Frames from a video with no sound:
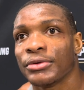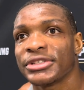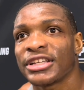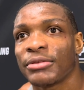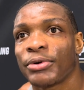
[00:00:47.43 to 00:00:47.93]
it
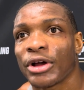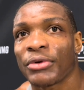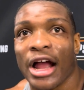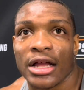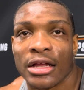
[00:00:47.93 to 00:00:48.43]
was to the point
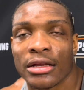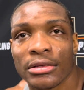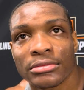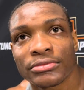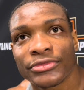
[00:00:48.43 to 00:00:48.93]
where I
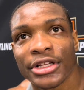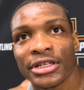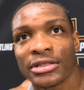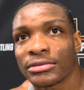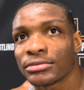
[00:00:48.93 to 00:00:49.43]
couldn't
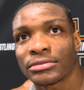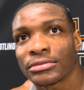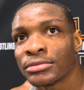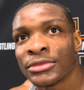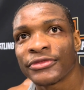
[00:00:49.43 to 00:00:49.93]
really
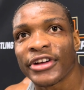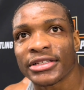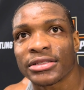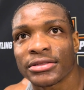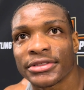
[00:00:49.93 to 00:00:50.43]
wrestle.